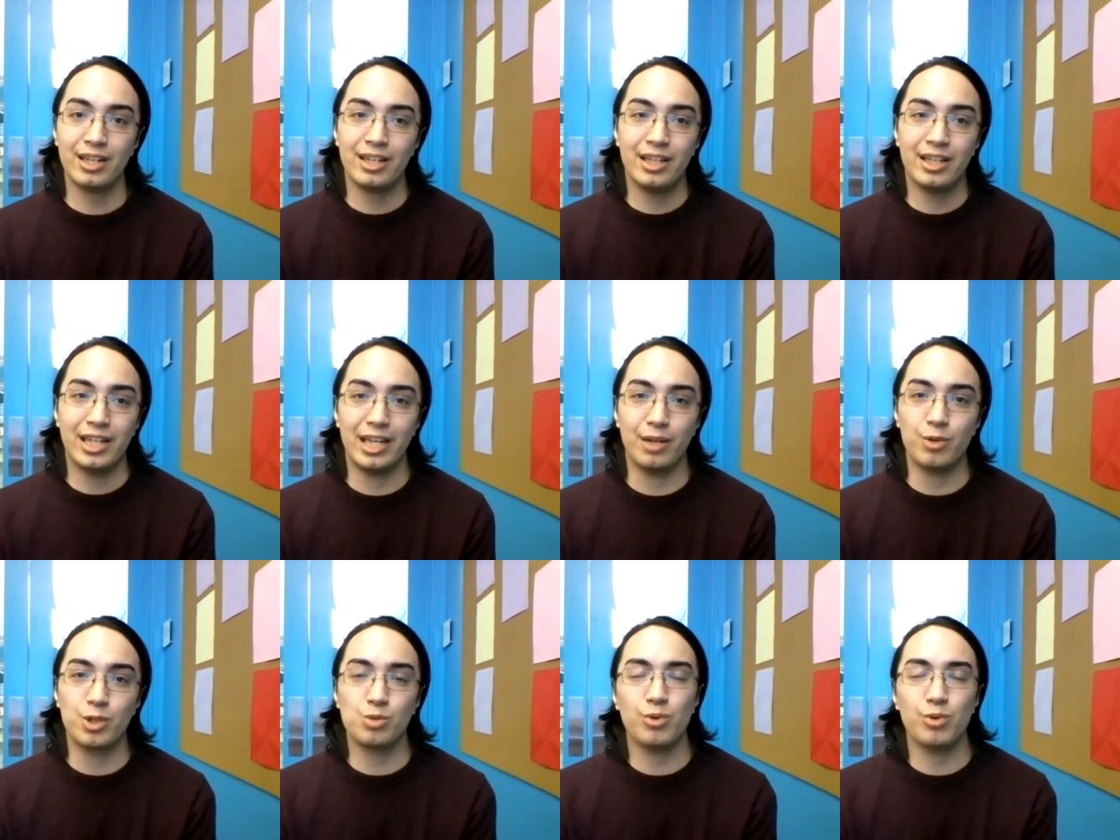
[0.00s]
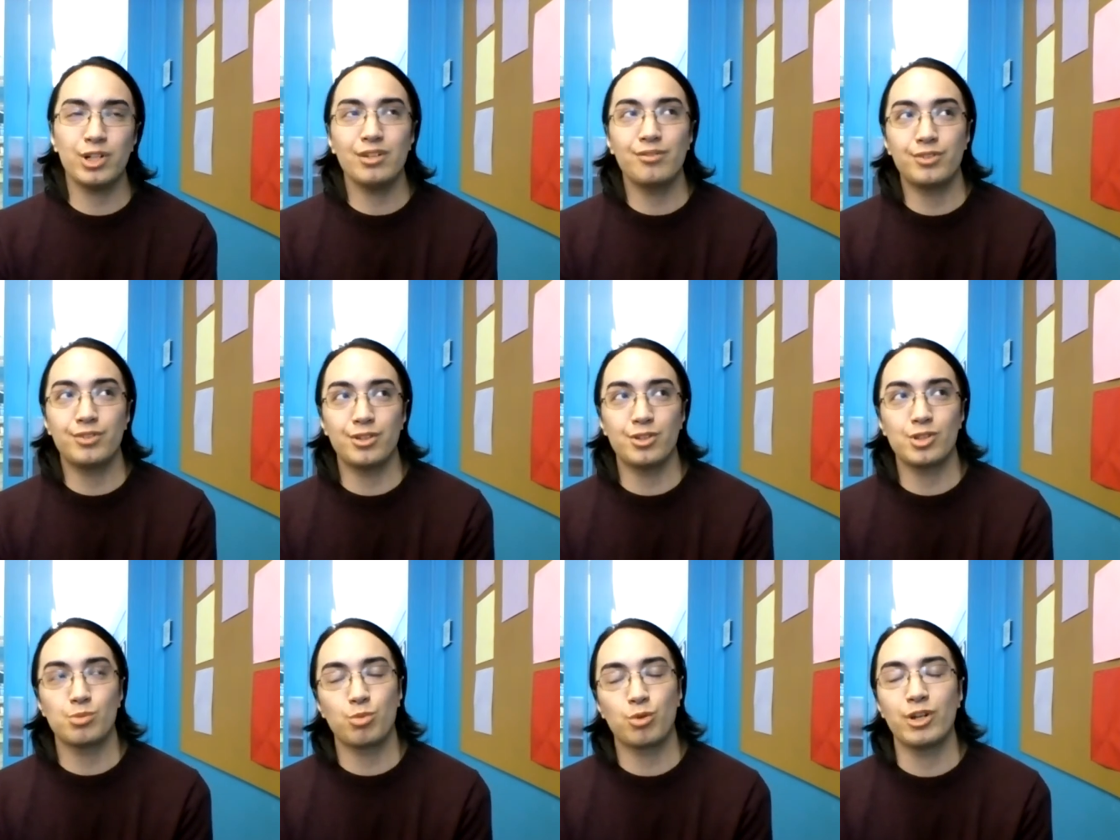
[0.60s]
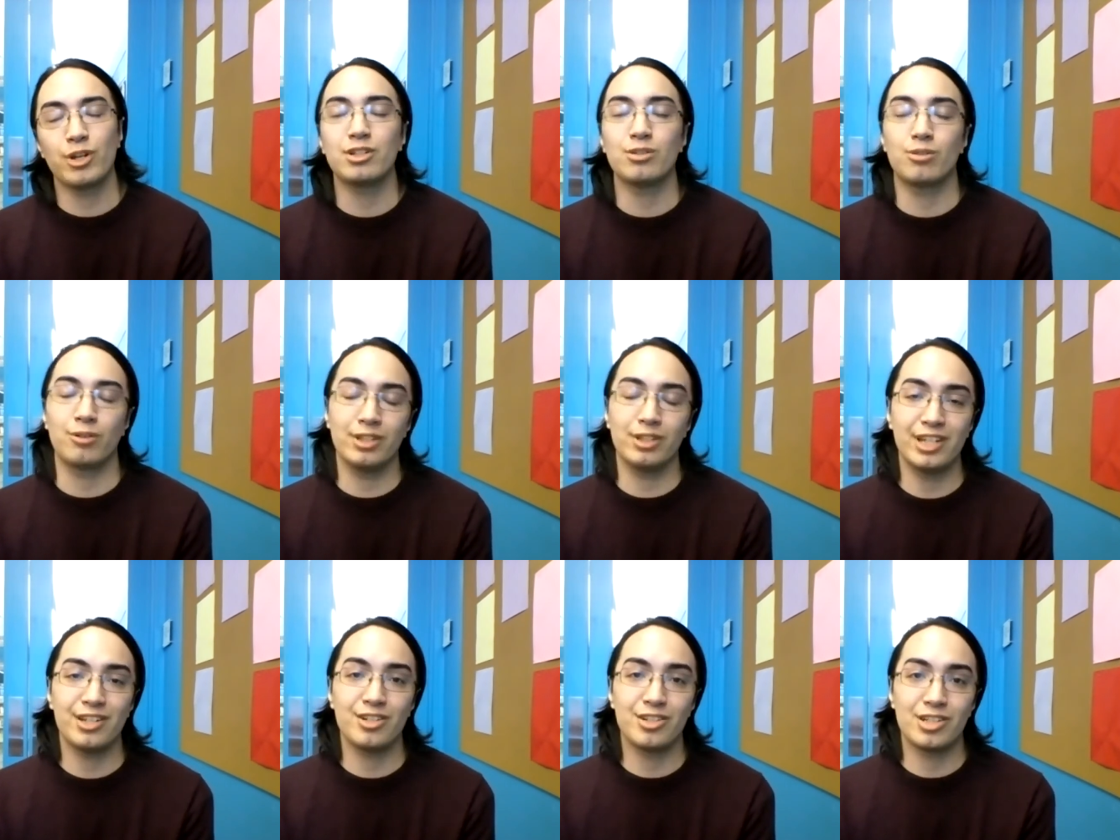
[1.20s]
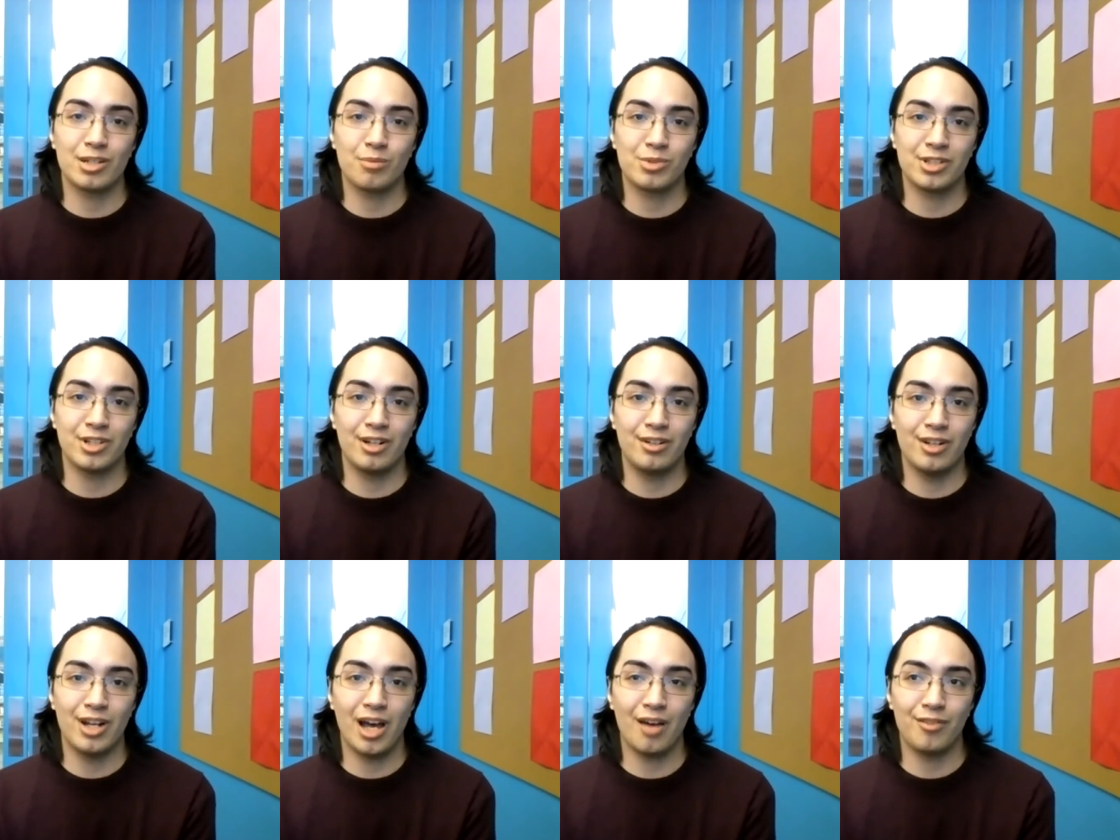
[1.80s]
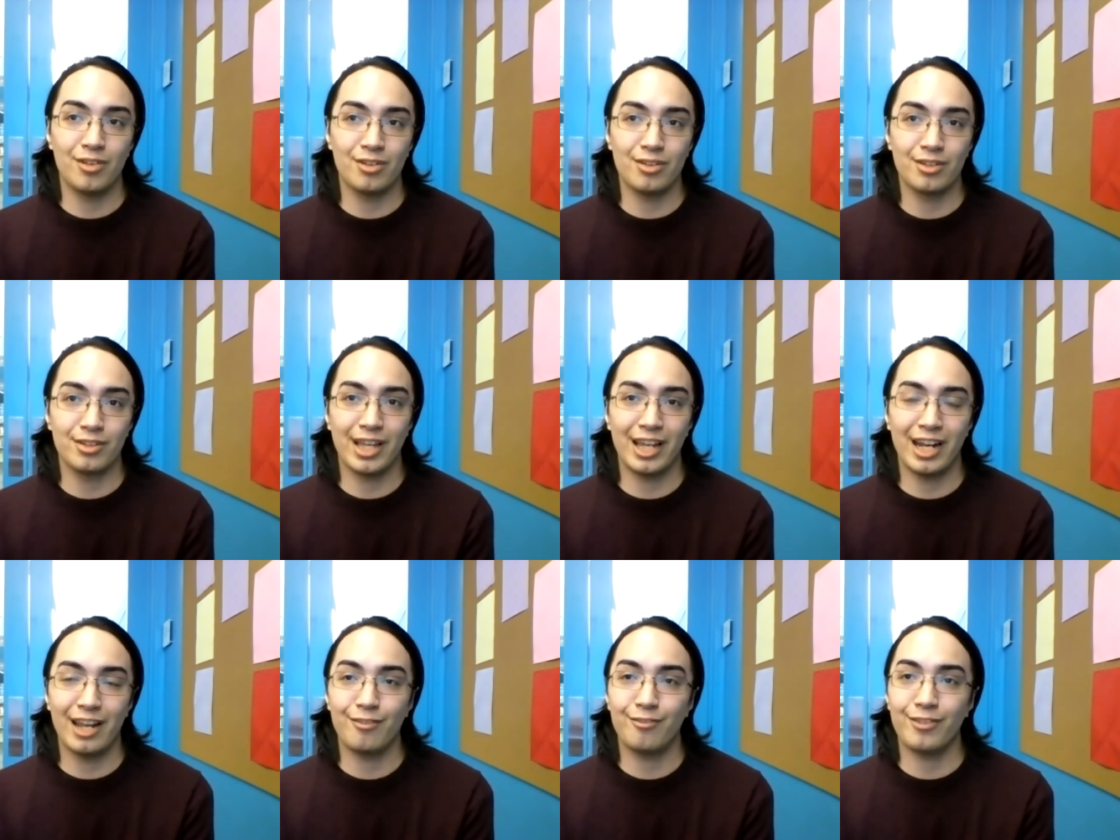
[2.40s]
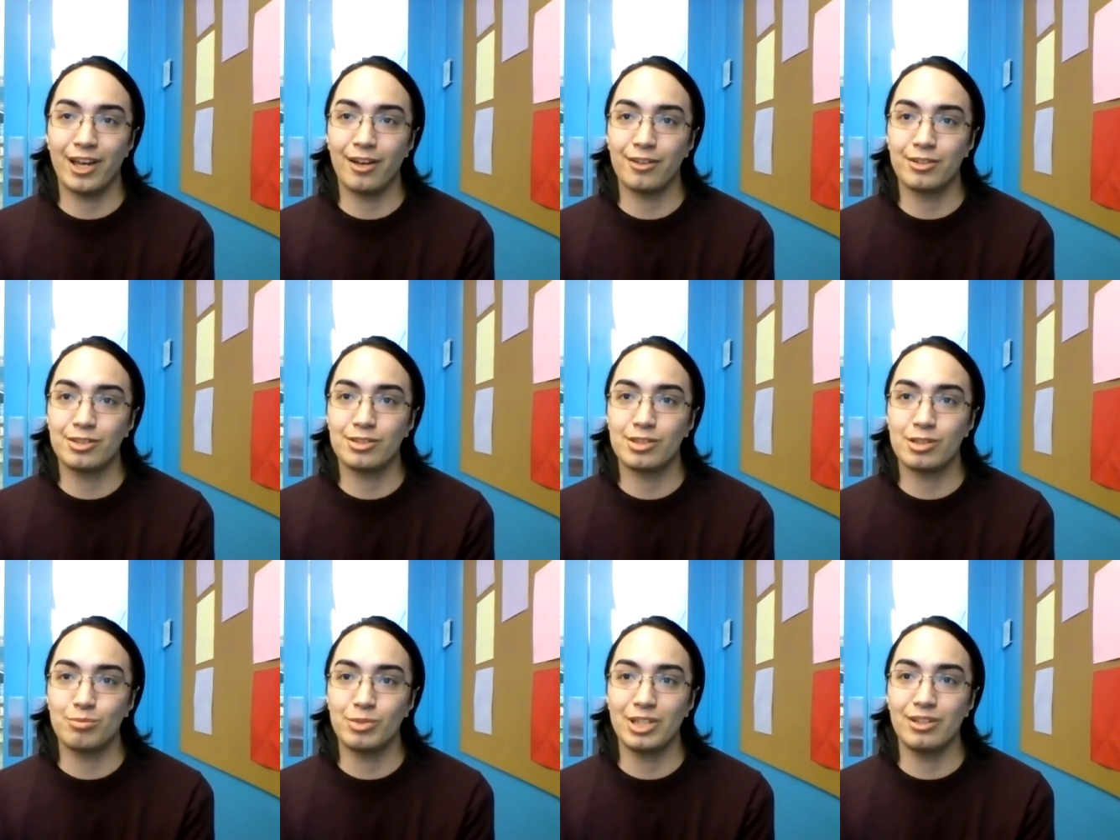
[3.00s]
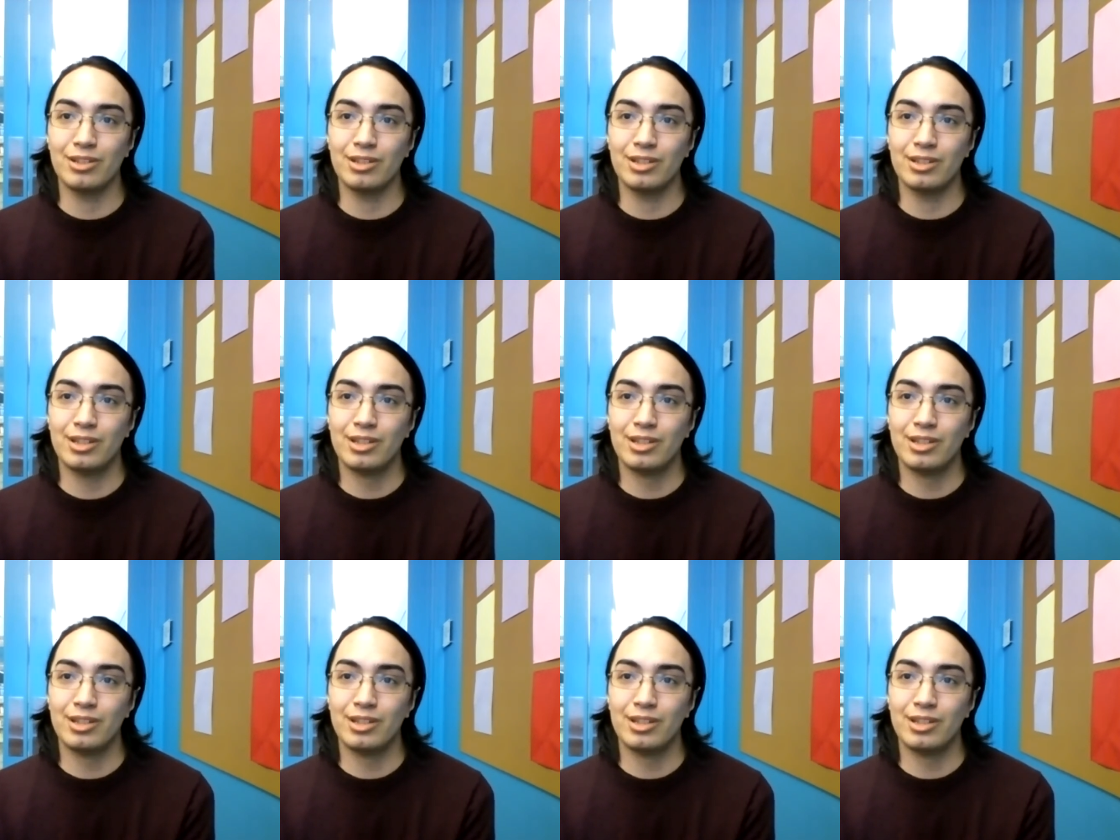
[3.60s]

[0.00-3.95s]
It was one of those parental relationships in a novel that I found to be,